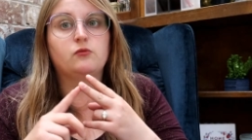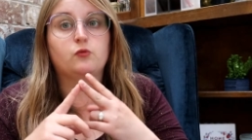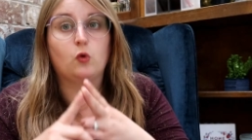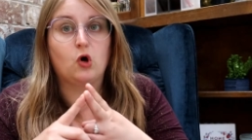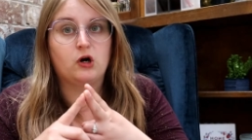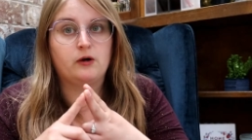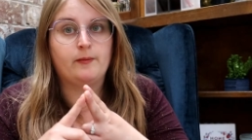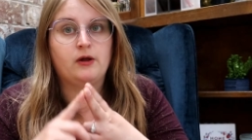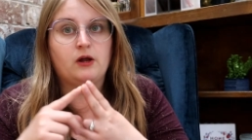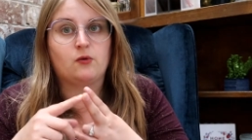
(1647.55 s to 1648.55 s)

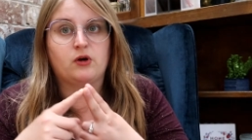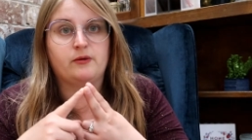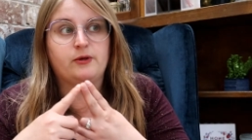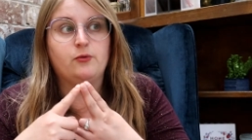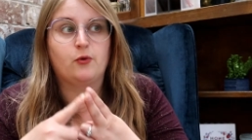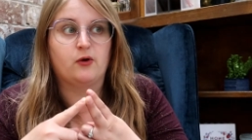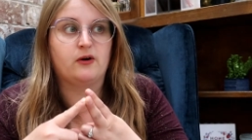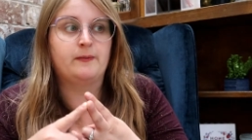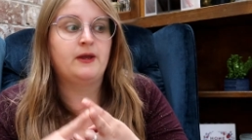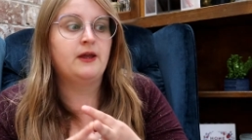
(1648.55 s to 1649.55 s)
Warm, I want to be
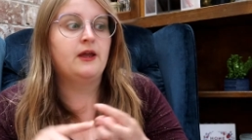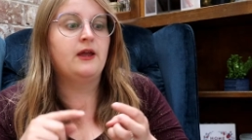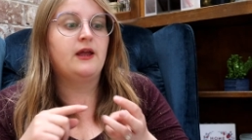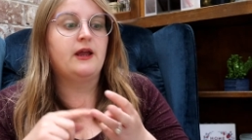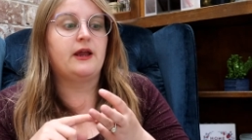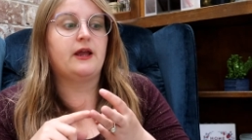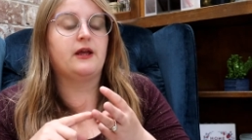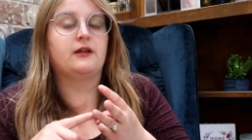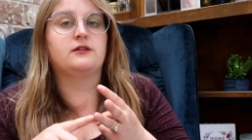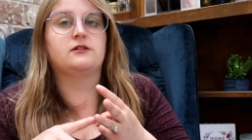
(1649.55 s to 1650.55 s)
warm.
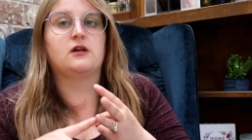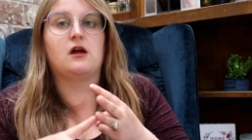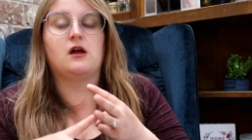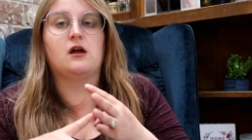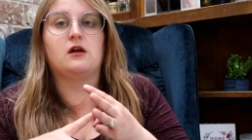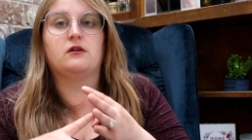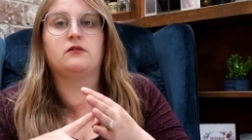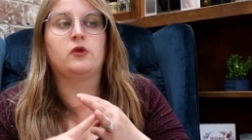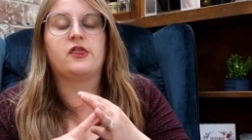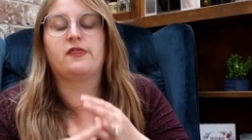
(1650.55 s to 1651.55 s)
And uh,
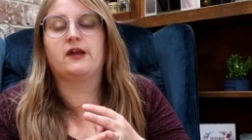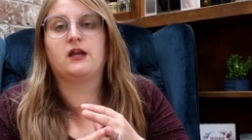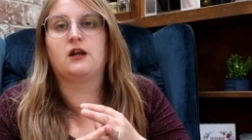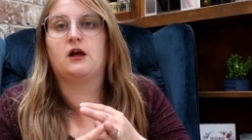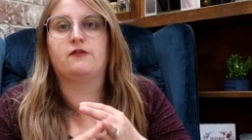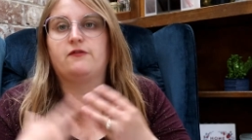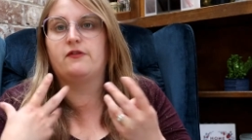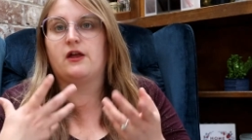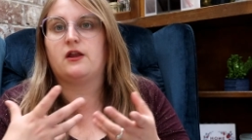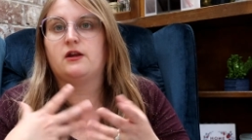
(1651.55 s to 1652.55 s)
thick enough
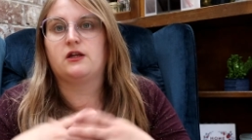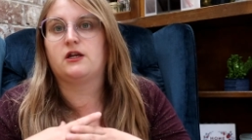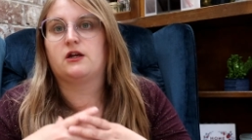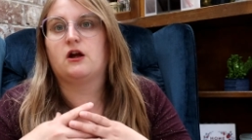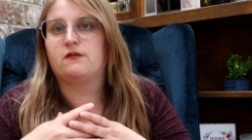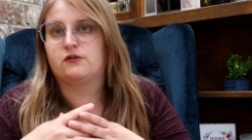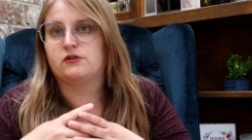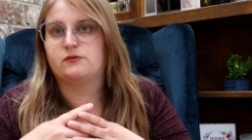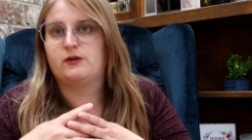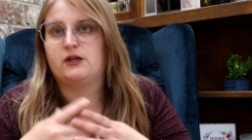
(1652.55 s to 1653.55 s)
that it
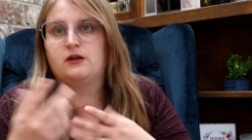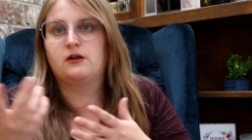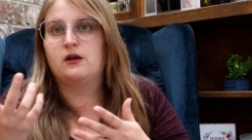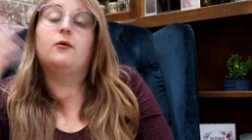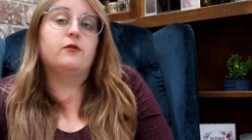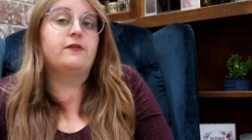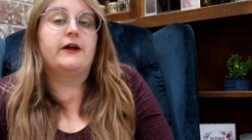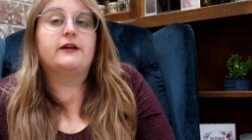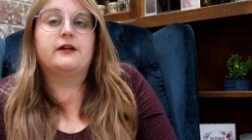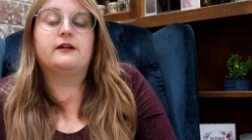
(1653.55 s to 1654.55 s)
covers me. I will
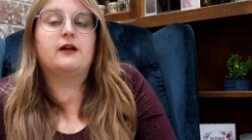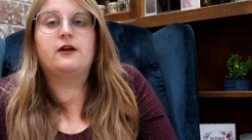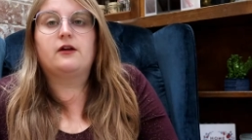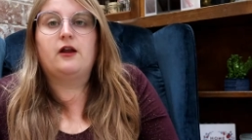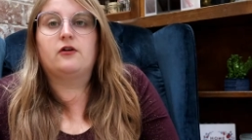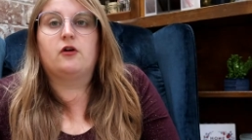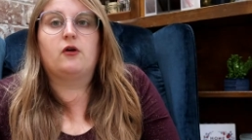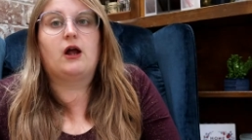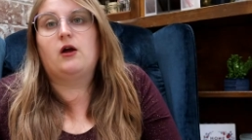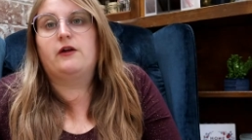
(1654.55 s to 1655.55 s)
find it, I, I don't
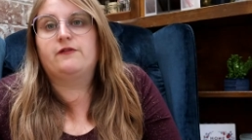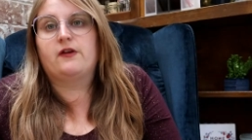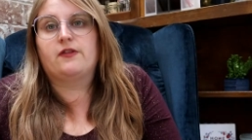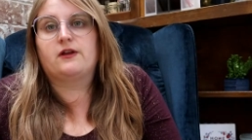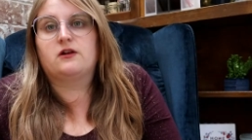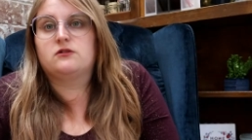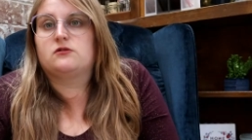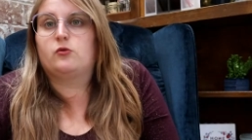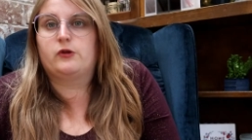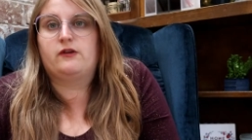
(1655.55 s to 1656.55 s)
know. Uh, if nothing
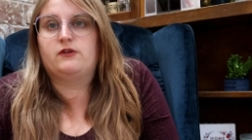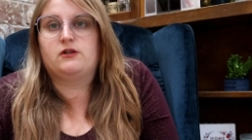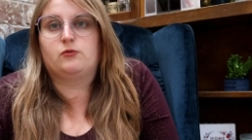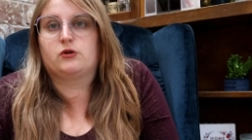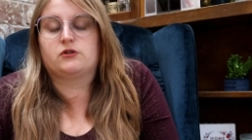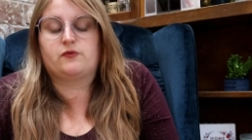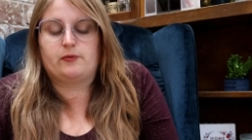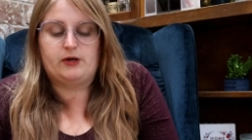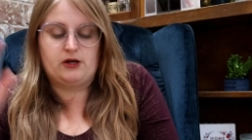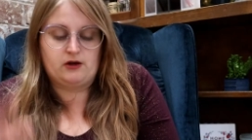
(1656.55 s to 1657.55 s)
else, Old Navy works
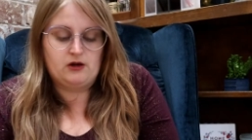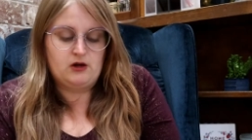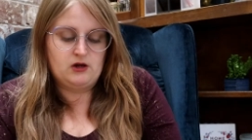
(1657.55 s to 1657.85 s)
for me.